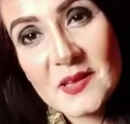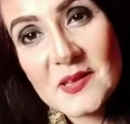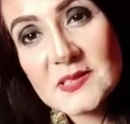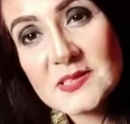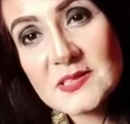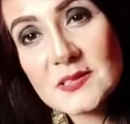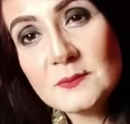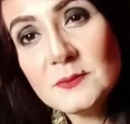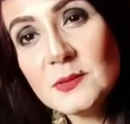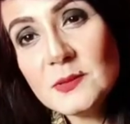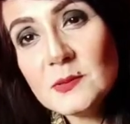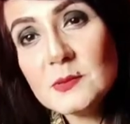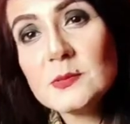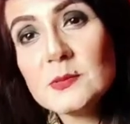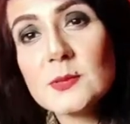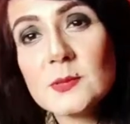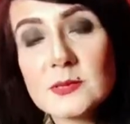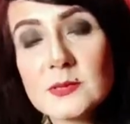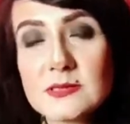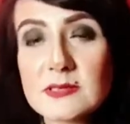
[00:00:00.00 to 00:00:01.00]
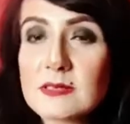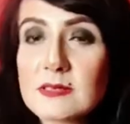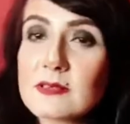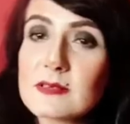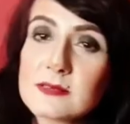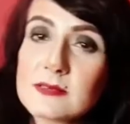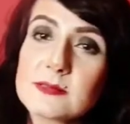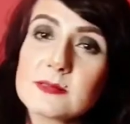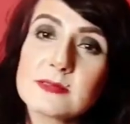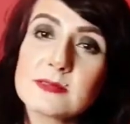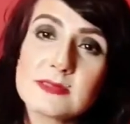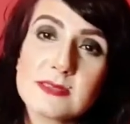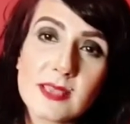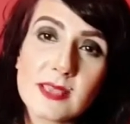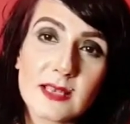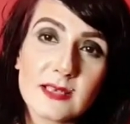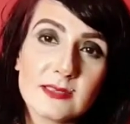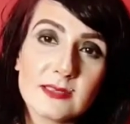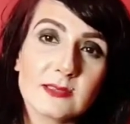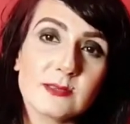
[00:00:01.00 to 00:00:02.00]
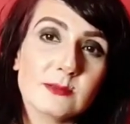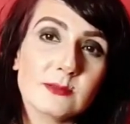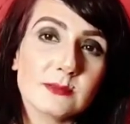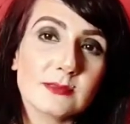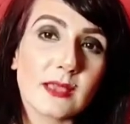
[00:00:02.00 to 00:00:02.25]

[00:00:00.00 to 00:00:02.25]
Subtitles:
So Pluto is here to tell you